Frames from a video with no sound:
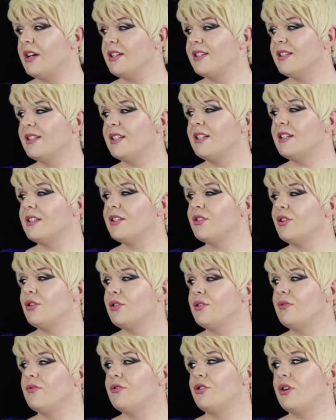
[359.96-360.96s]
I see
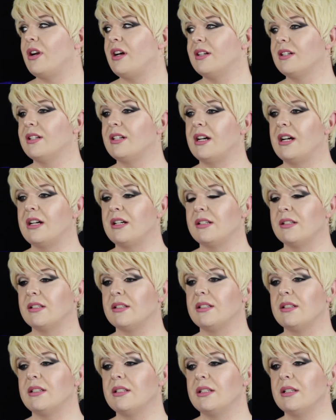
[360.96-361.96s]
sort of drag
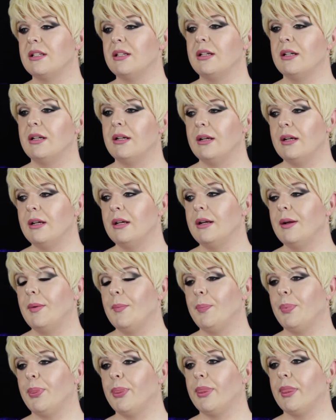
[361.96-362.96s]
as,
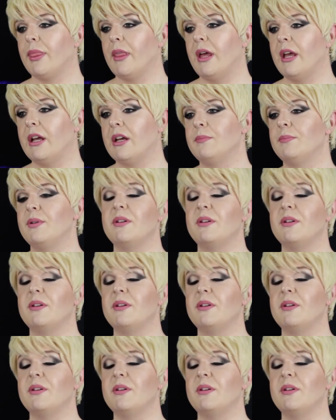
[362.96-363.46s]
it